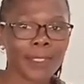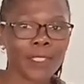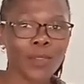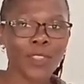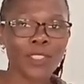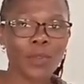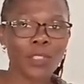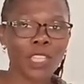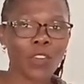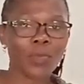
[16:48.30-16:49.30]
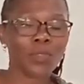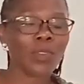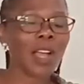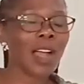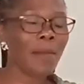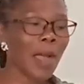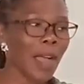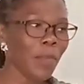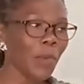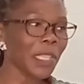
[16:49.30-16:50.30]
So this goals helps to come
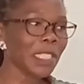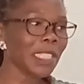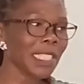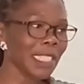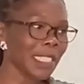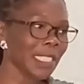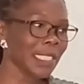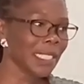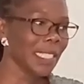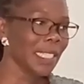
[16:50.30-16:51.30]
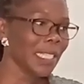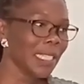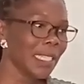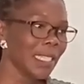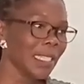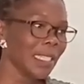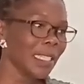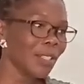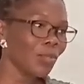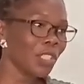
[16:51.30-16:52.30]
up with strategies
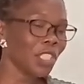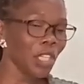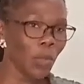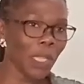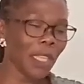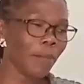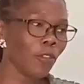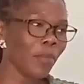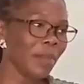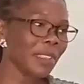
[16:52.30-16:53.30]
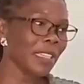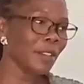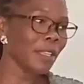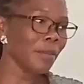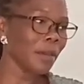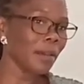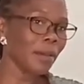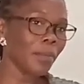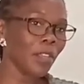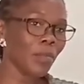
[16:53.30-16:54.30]
to deal with the problems that
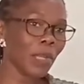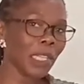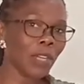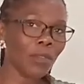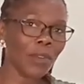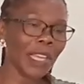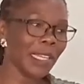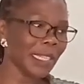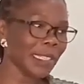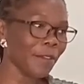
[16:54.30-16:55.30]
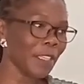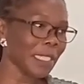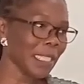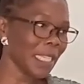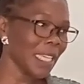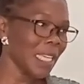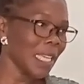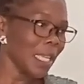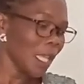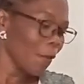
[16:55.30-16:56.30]
the people in the rural areas are facing.
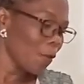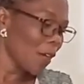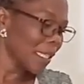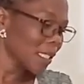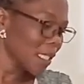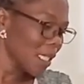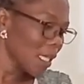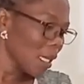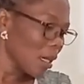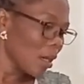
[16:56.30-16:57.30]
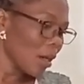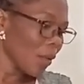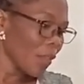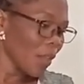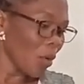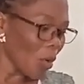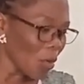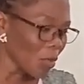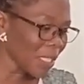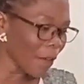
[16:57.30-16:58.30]
If you can see, the
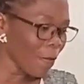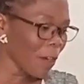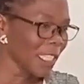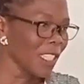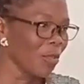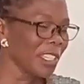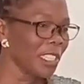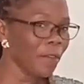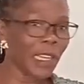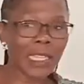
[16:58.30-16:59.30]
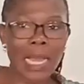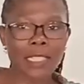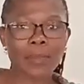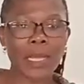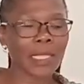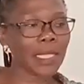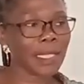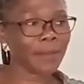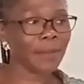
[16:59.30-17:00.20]
goals are focusing on different aspects.